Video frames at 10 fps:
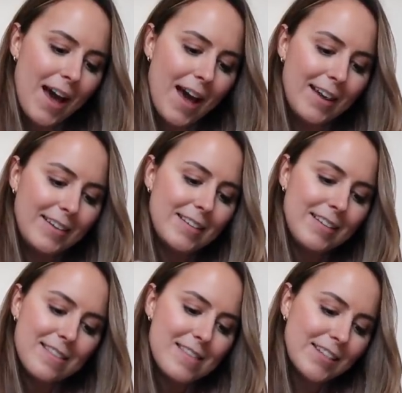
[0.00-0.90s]
And
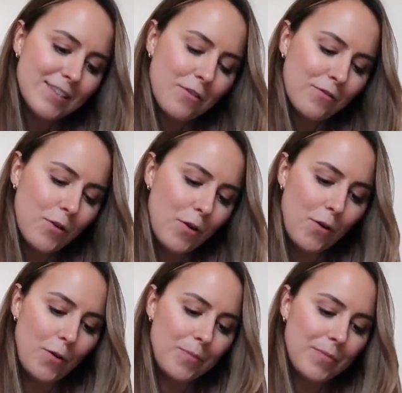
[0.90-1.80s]
this top
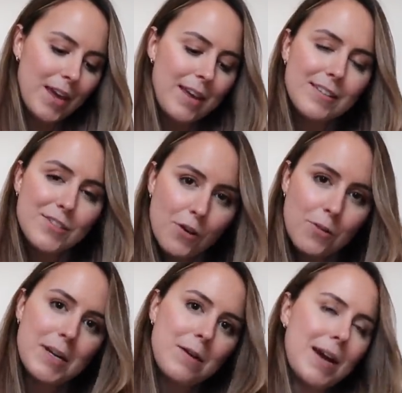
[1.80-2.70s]
floor, in so
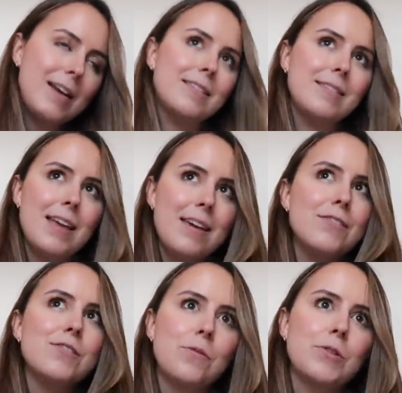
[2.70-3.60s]
many ways, has
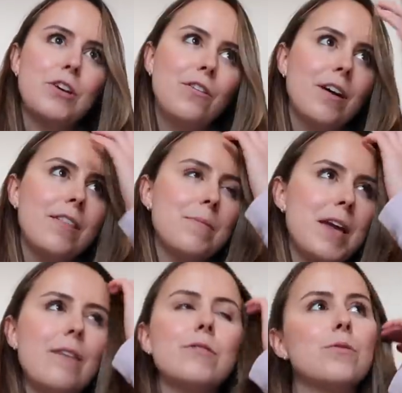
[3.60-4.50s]
taken so much longer than we
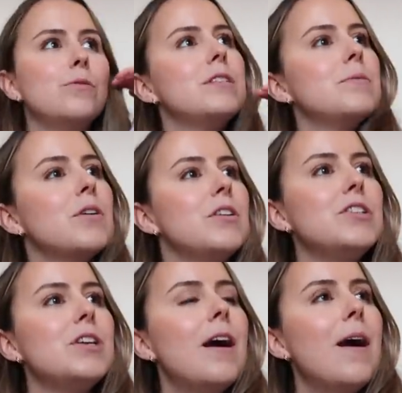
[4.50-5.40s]
ever thought it
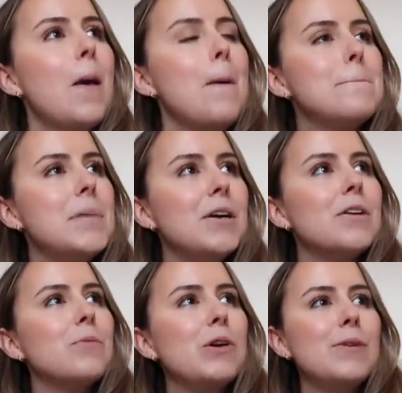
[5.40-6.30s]
would.
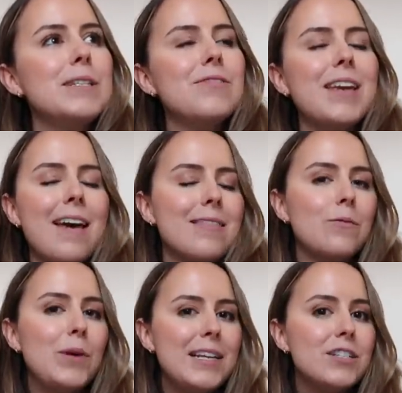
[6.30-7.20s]
But we always forget
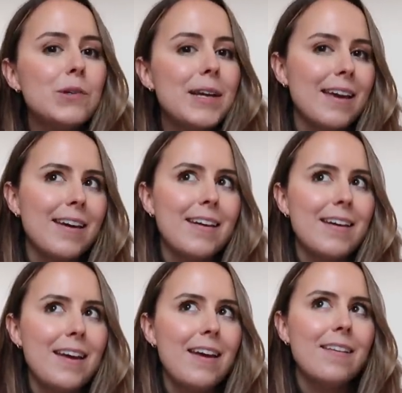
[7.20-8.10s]
that we're doing it
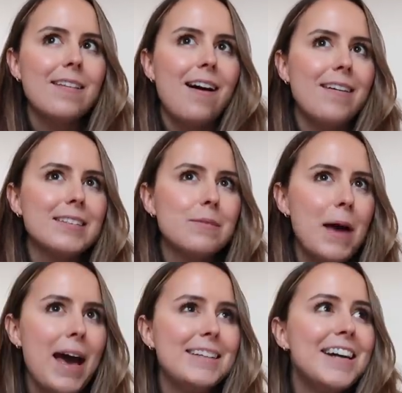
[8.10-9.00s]
in our
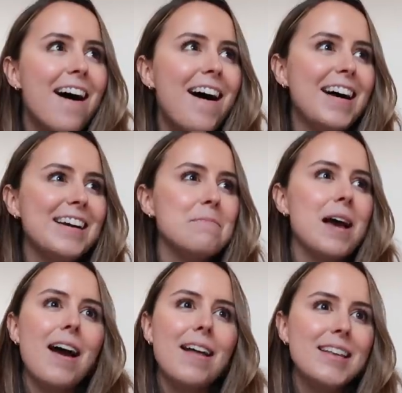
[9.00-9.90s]
spare time,
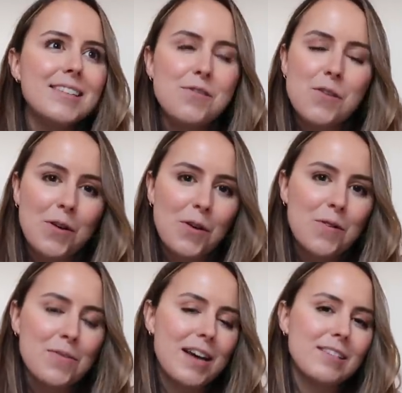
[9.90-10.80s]
and there's not a lot
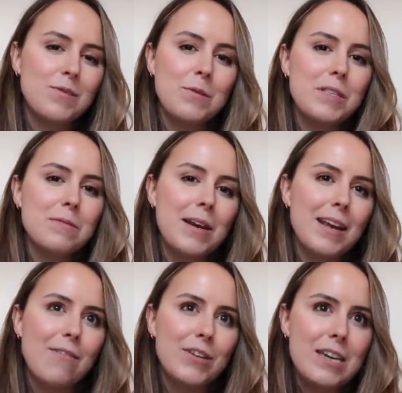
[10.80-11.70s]
of that, so we've been
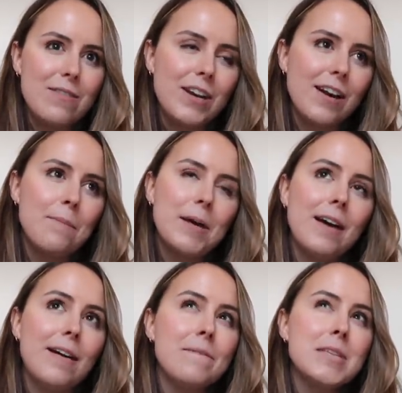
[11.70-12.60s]
spending every evening up
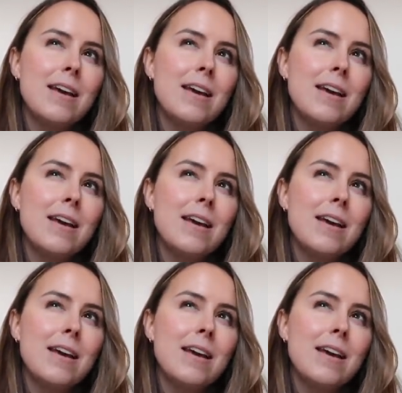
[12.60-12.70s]
here,